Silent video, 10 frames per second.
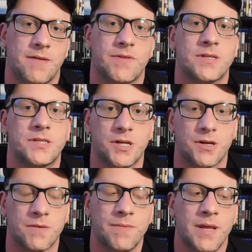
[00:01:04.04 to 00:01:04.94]
of this
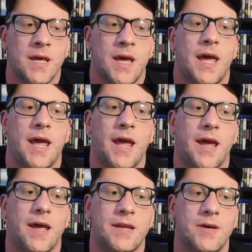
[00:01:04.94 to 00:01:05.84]
year,
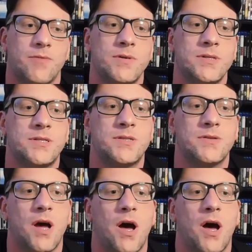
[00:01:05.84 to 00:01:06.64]
and it was